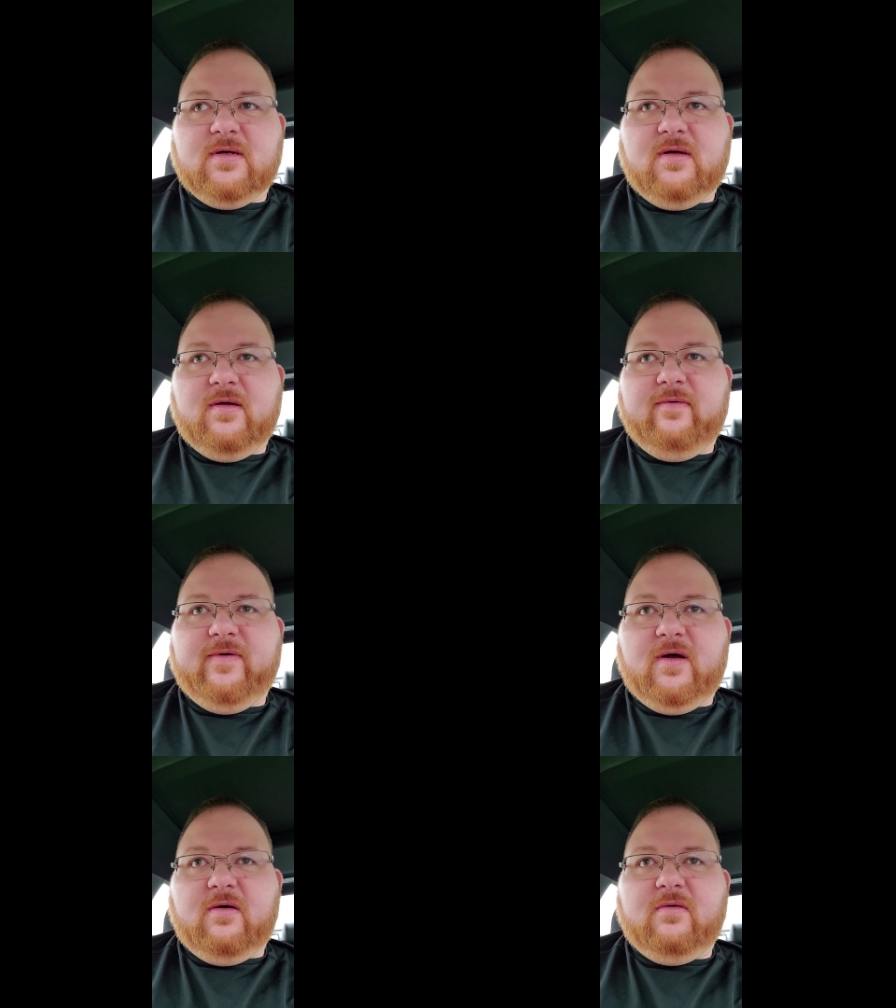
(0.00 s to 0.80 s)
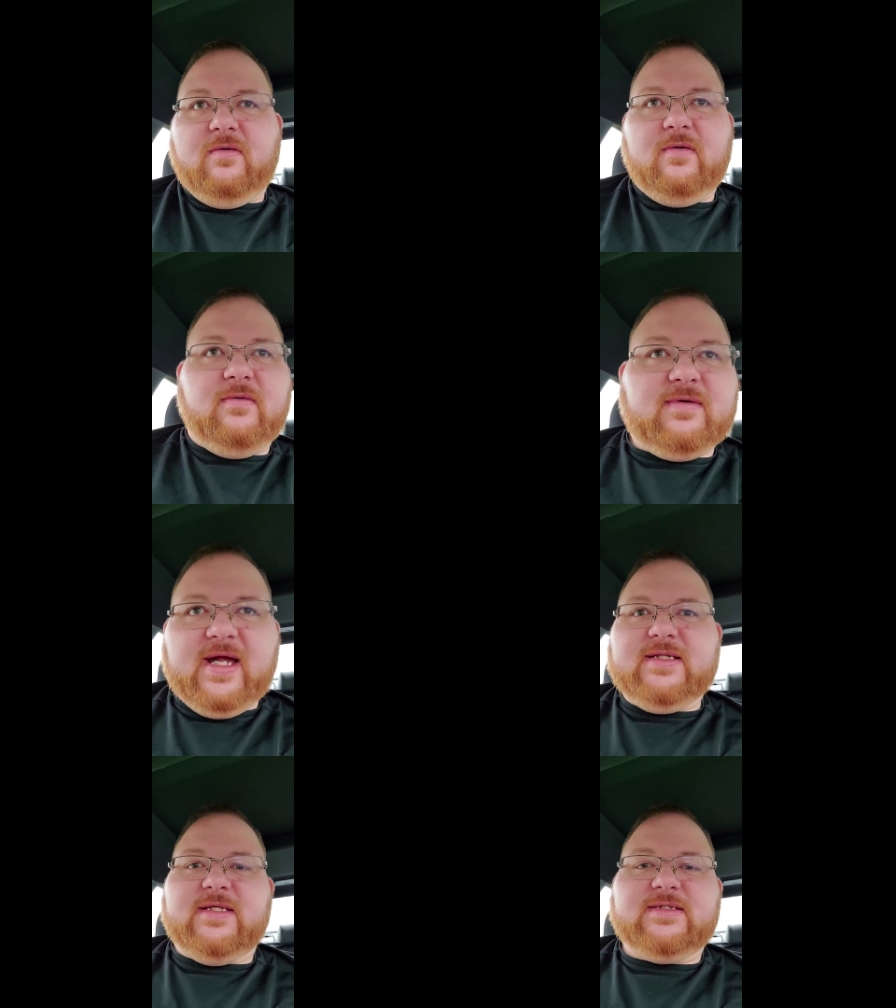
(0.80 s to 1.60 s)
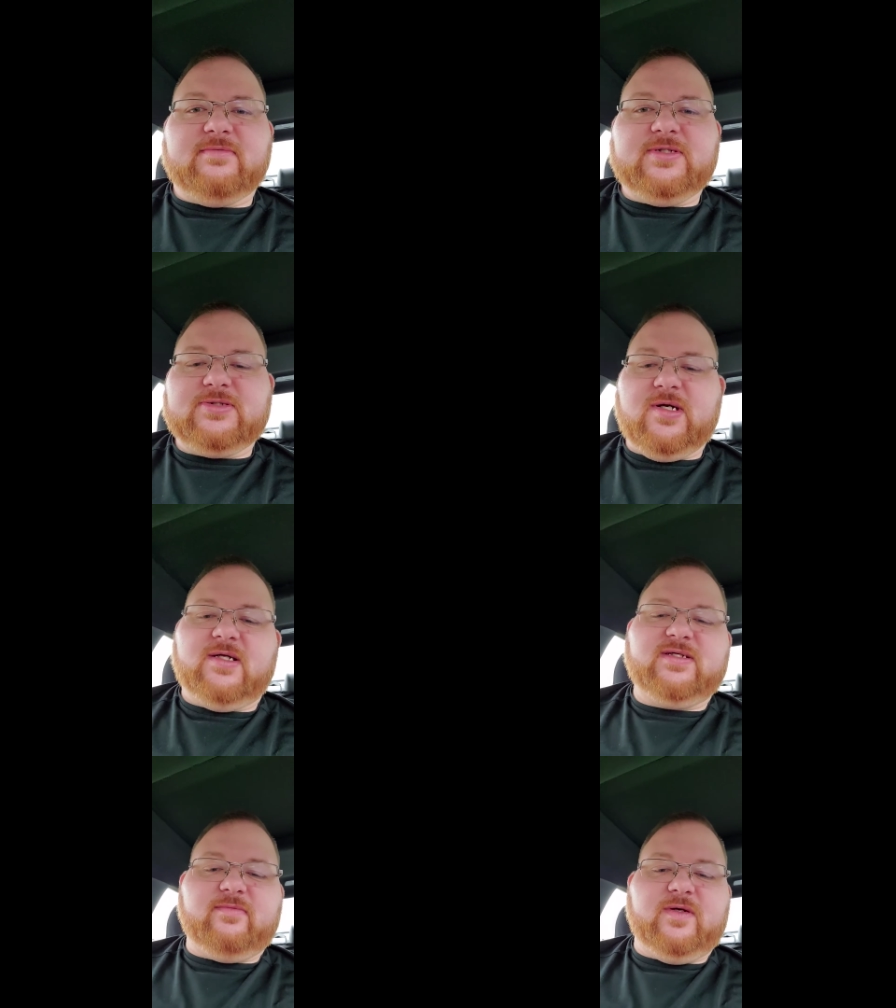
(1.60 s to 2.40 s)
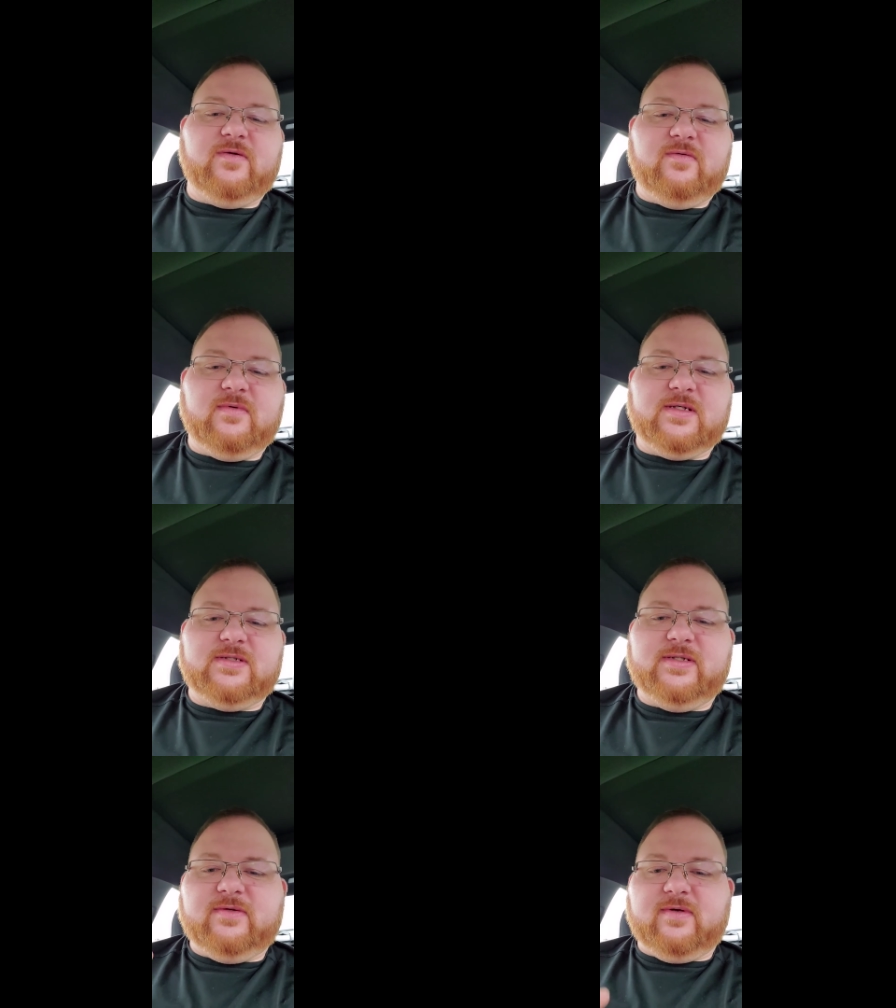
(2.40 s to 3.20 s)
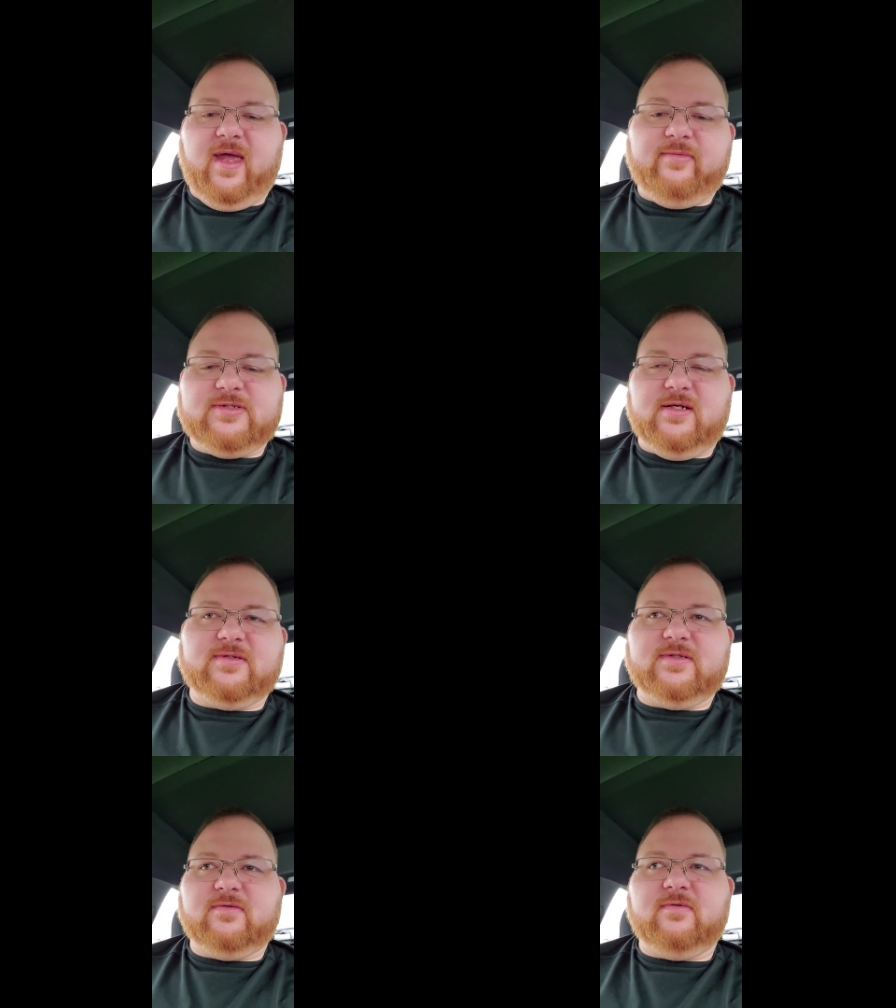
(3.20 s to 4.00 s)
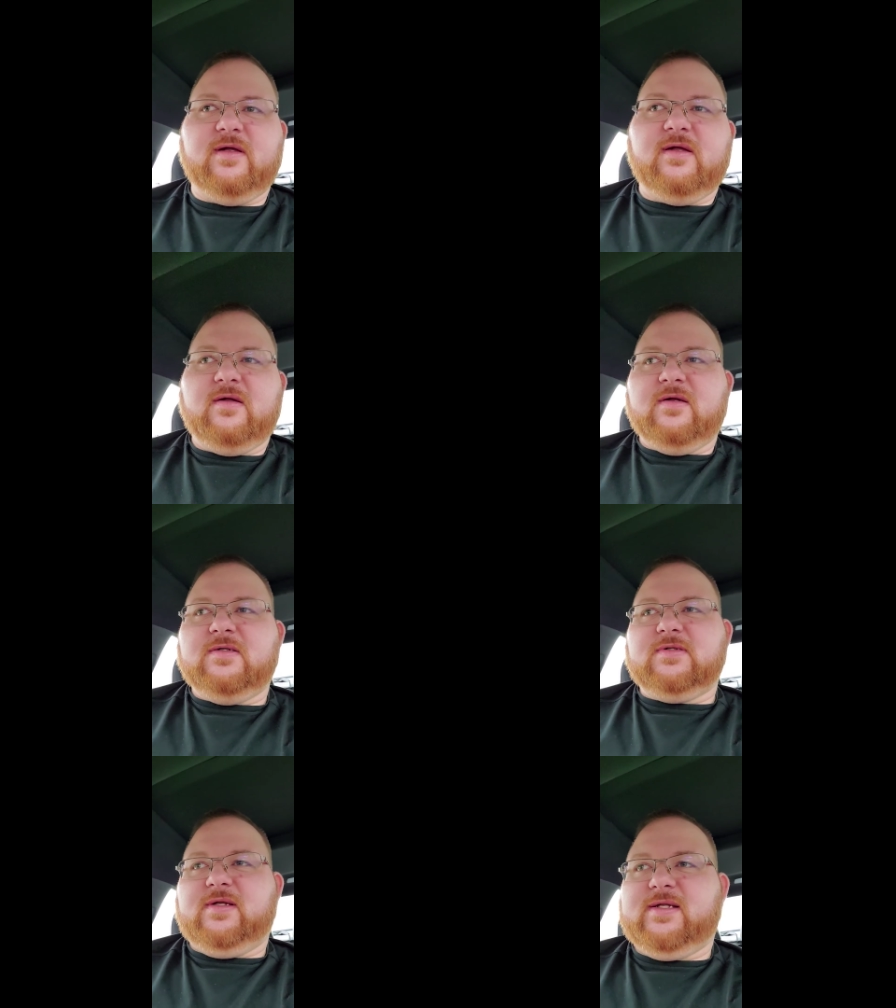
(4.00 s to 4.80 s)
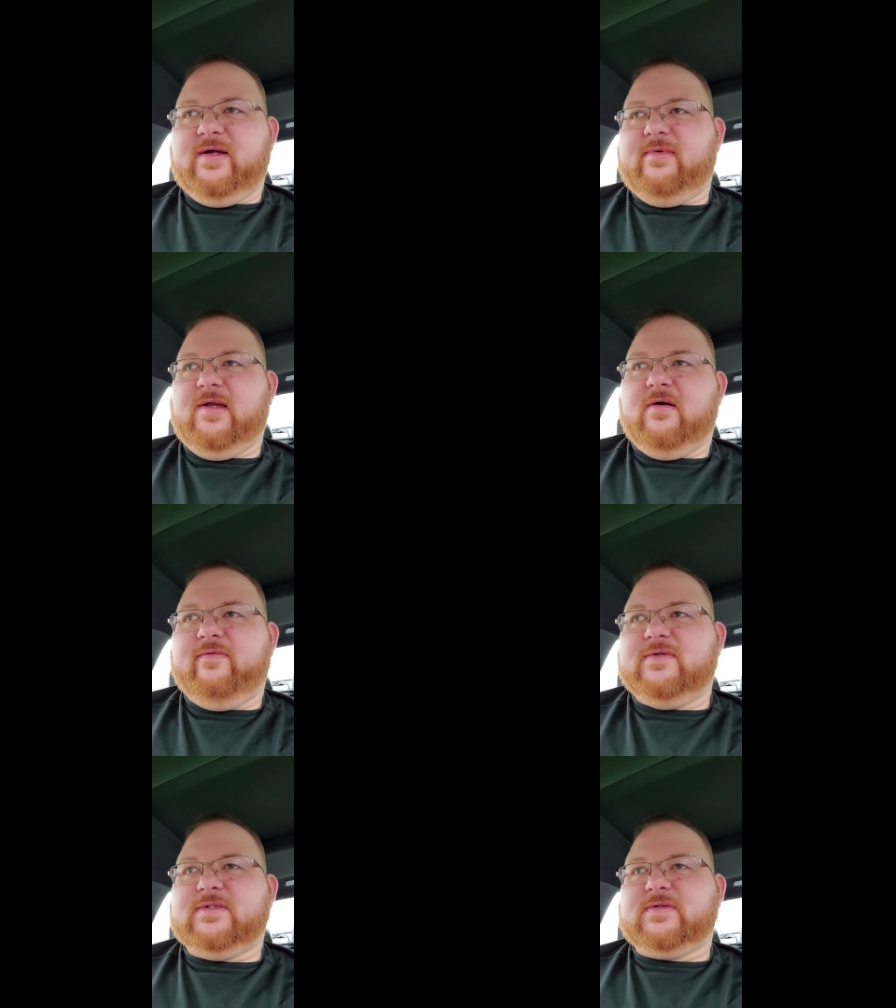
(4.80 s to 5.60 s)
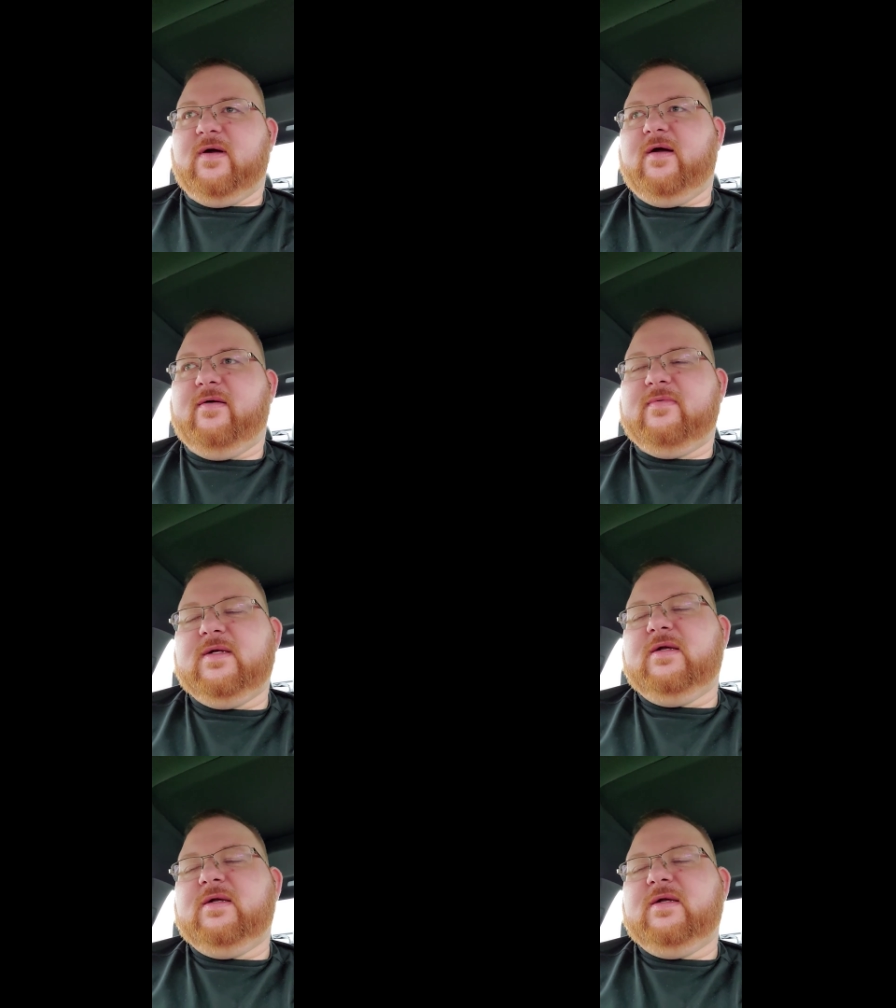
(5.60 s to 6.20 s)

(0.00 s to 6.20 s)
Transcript: Uh, if y'all like this, I'm just trying something new. I usually do a gamer channel too. So click the link below if you subscribe.